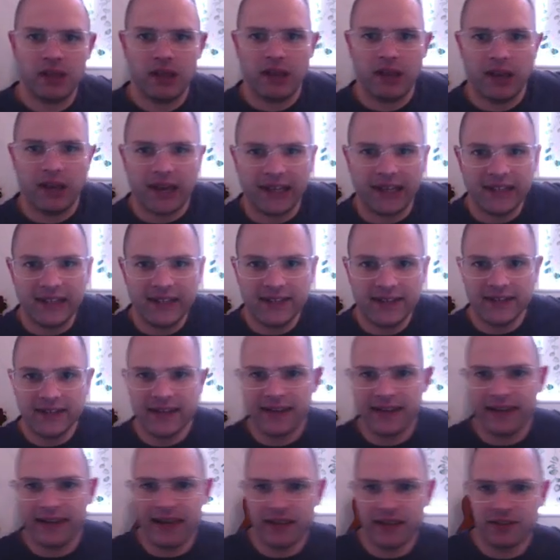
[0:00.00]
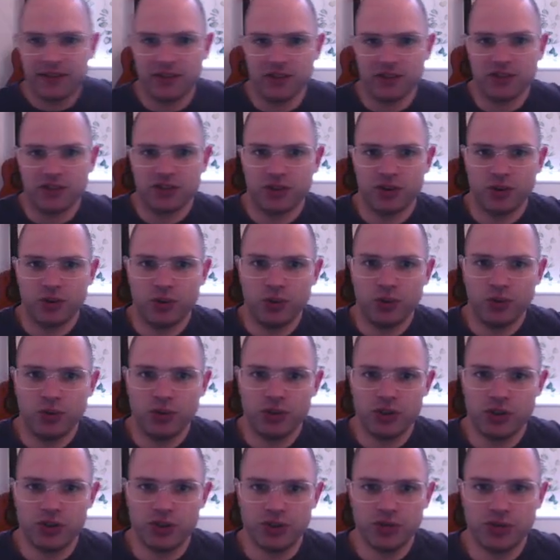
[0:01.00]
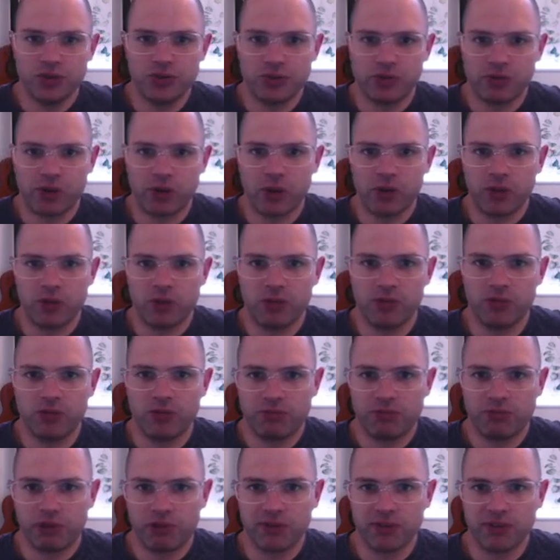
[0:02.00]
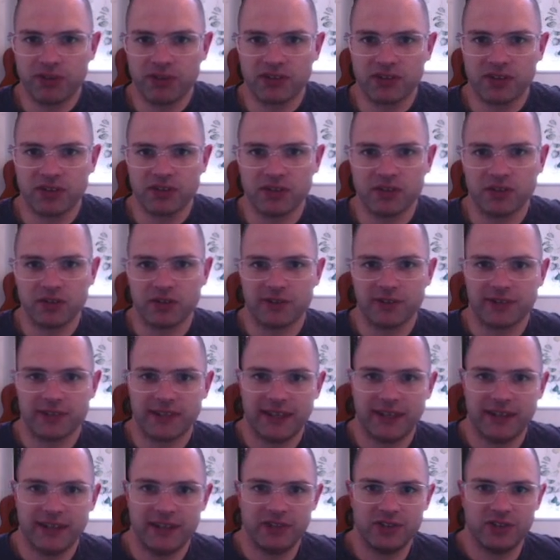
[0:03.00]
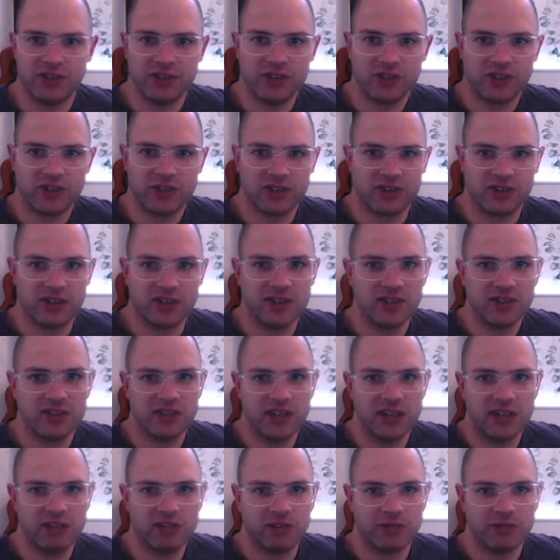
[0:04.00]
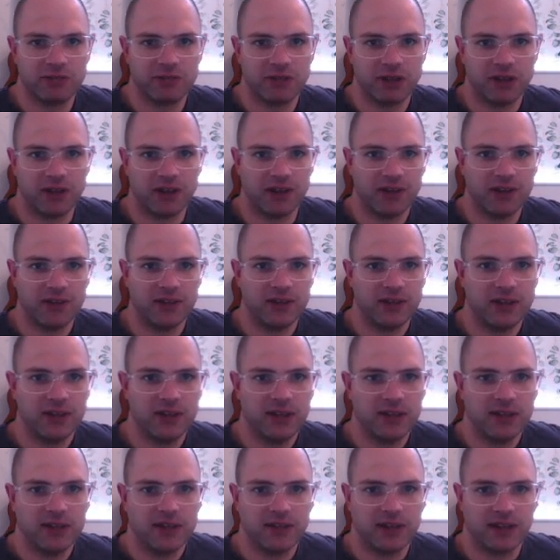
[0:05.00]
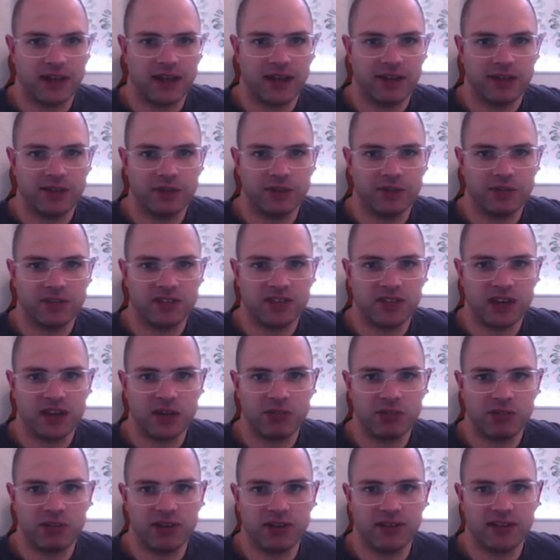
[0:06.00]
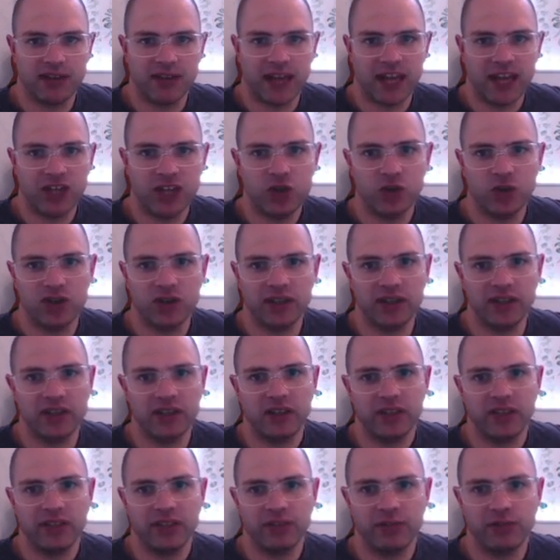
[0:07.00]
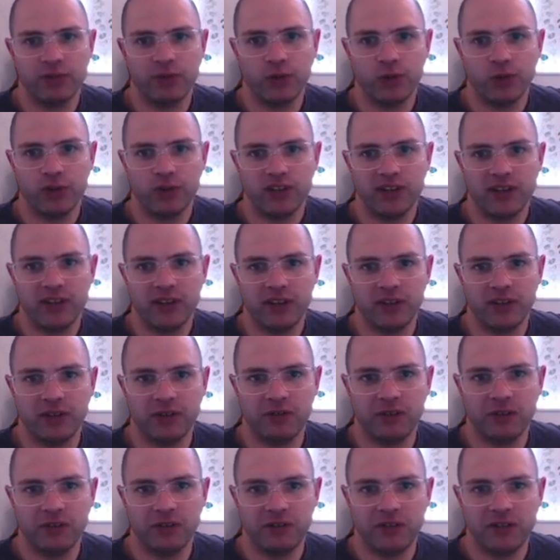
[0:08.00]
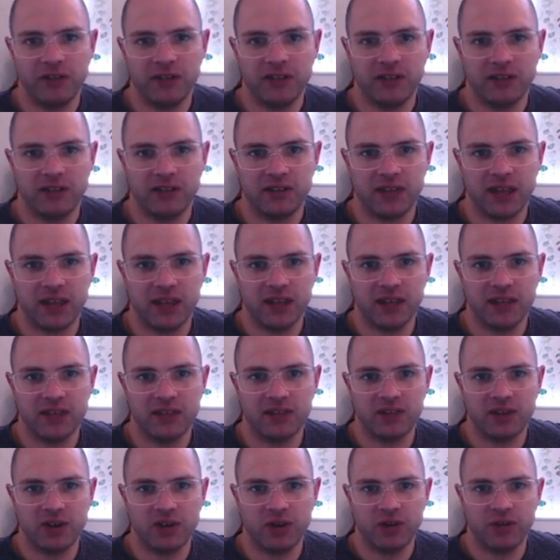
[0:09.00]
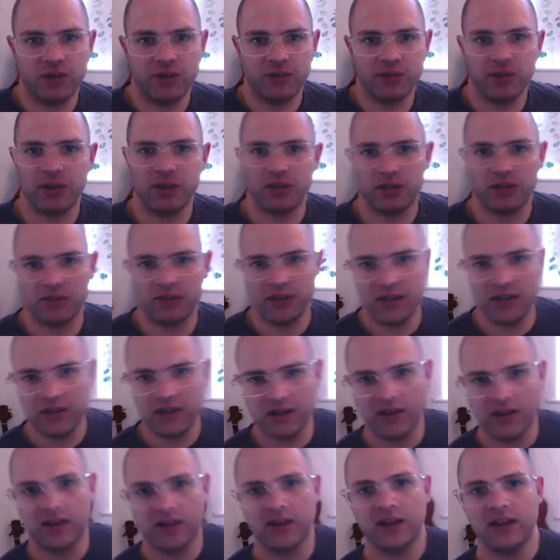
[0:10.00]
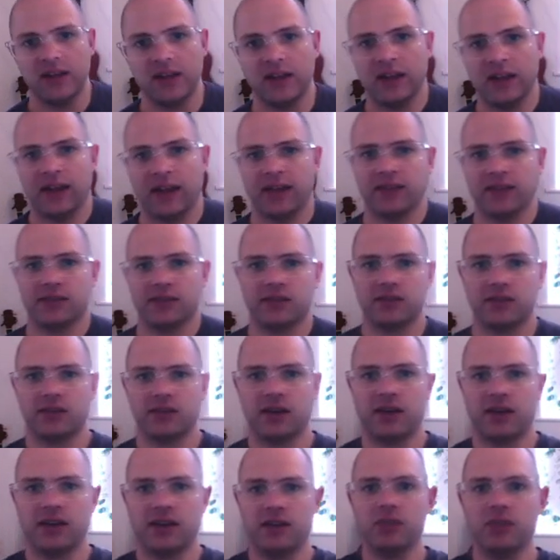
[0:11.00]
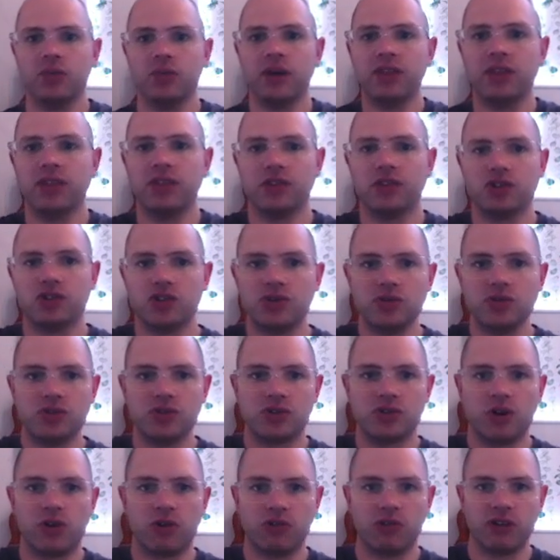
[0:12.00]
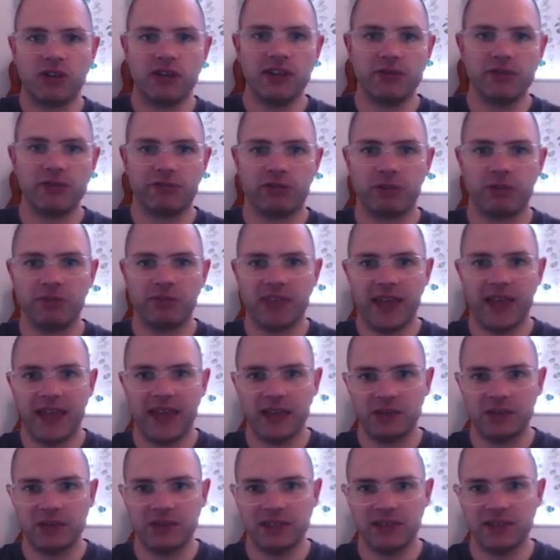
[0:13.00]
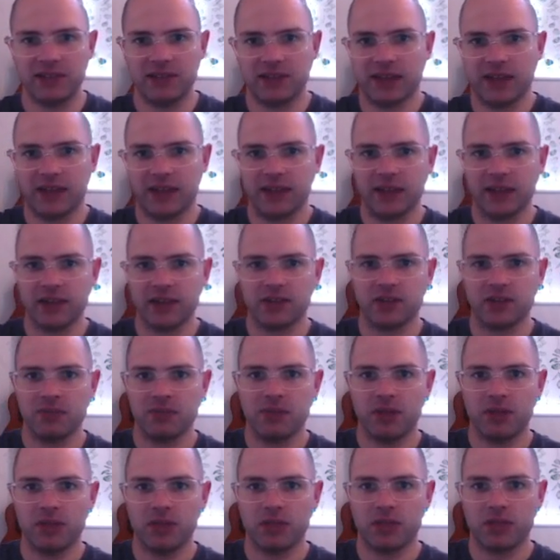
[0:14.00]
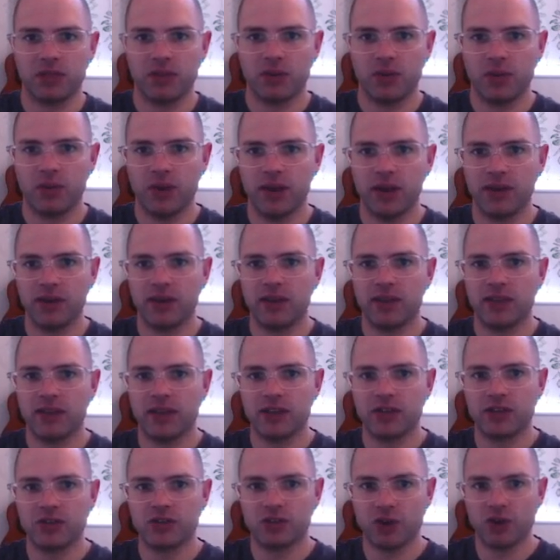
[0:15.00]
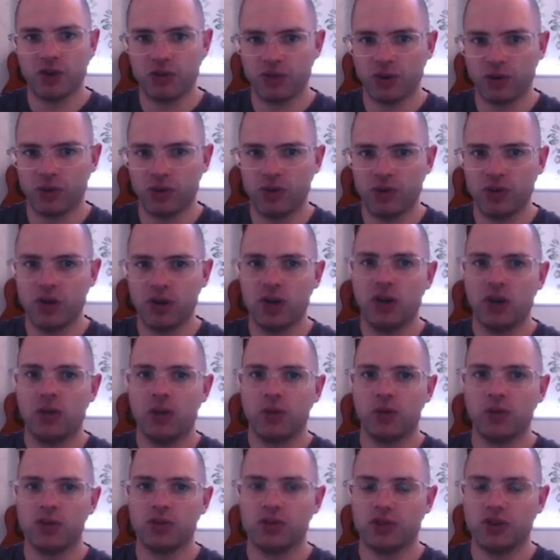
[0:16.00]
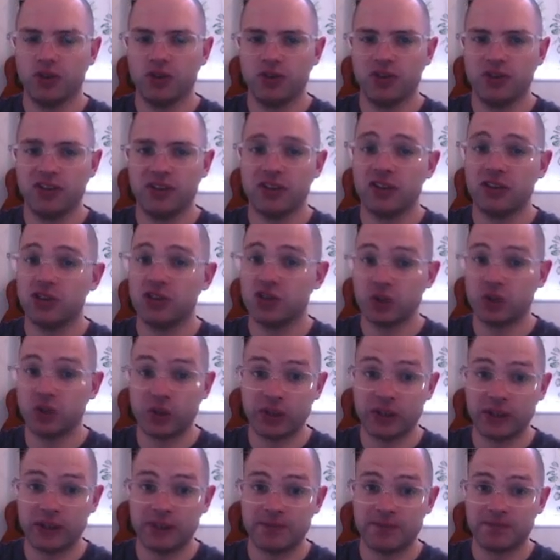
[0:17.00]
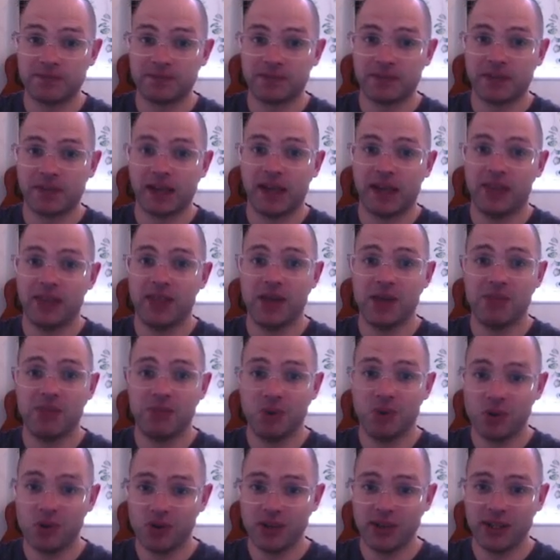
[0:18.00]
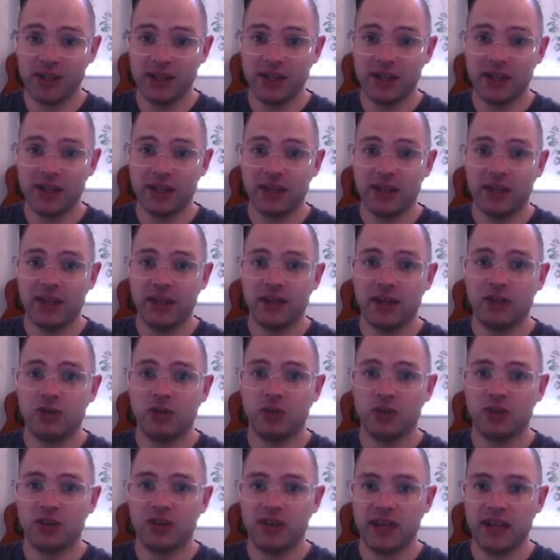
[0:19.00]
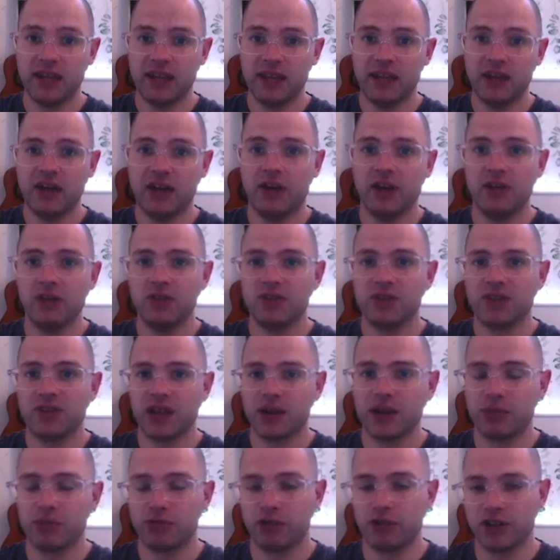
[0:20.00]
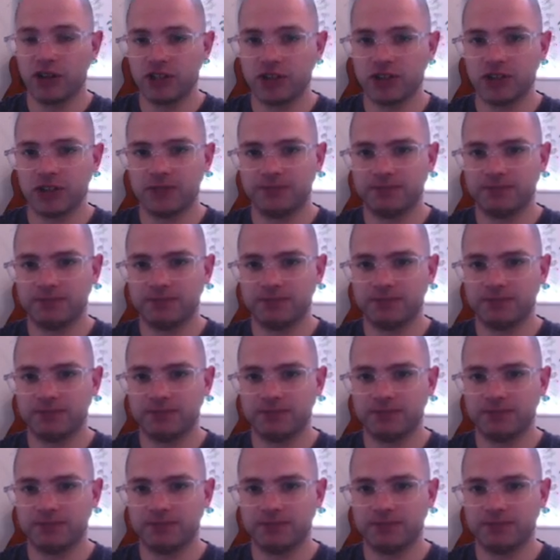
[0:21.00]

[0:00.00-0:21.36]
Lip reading: and he sent letters to all the Jews throughout the provinces of King Xerxes, near and far, to have them celebrate annually the 14th and 15th days of the month of Adar as the time when the Jews got relief from their enemies and as the month when their sorrow was turned into joy and their mourning into a day of celebration.